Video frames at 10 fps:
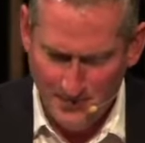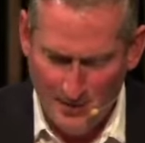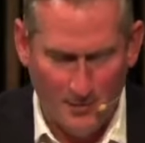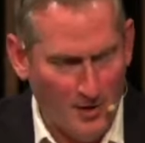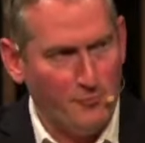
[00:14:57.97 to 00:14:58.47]

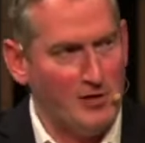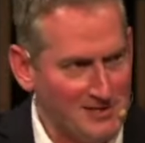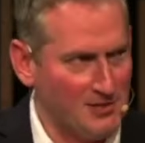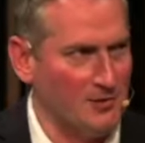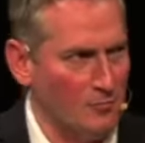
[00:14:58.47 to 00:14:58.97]
A
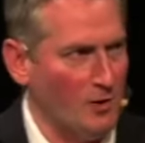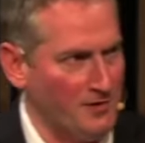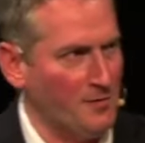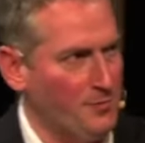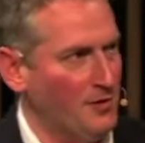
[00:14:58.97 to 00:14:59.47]
president, one
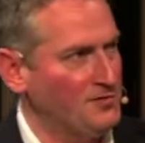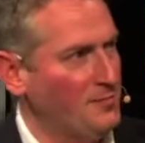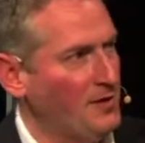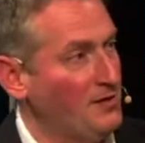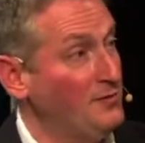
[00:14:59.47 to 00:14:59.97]
of the perks of being a